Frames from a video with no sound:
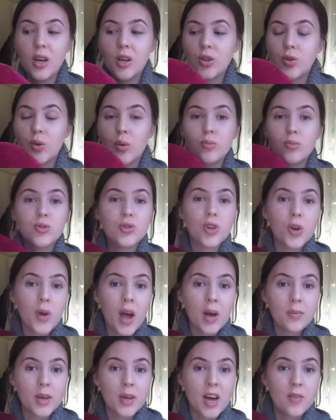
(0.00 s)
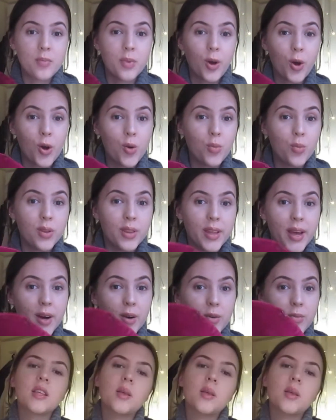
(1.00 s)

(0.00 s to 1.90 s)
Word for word: So I'm so happy I have my own one now.